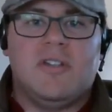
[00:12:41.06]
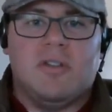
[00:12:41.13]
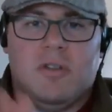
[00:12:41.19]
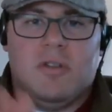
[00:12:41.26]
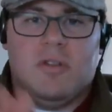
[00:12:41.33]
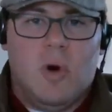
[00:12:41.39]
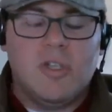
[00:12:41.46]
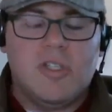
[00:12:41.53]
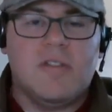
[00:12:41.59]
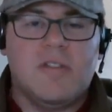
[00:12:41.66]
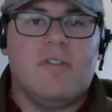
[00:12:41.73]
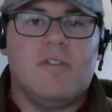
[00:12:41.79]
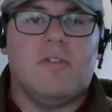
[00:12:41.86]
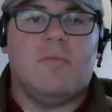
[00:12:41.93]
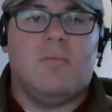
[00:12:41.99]
the, the
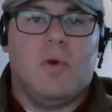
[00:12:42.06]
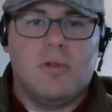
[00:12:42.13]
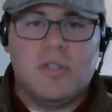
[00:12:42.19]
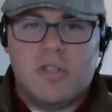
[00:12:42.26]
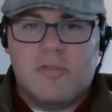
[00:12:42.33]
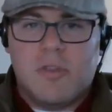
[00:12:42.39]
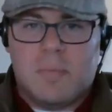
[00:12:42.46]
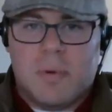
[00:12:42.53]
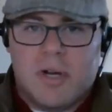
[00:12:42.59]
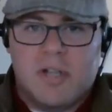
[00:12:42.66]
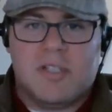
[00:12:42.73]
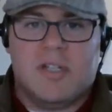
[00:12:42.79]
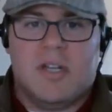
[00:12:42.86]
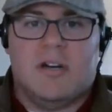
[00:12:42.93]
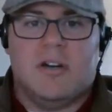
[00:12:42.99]
most of the most of
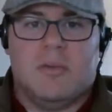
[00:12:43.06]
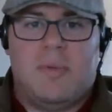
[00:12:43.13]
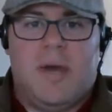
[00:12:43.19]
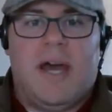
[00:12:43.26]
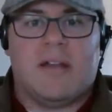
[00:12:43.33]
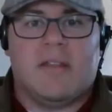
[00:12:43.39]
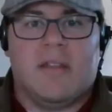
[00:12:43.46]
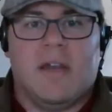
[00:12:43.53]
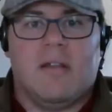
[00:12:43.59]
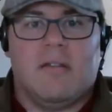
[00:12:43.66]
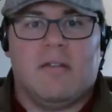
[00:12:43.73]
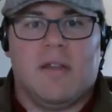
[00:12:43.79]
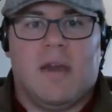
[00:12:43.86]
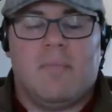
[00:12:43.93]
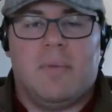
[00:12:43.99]
the personnel are back
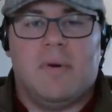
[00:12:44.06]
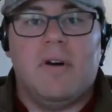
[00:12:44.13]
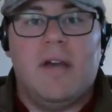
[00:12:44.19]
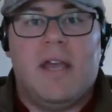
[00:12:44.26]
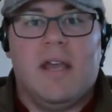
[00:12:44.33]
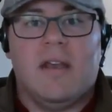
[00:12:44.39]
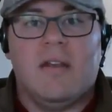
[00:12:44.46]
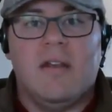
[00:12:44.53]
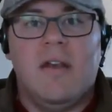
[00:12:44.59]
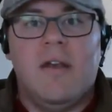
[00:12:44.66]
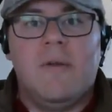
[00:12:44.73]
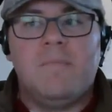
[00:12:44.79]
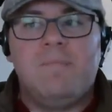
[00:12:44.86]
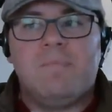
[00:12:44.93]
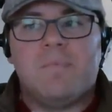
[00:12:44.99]
that that played.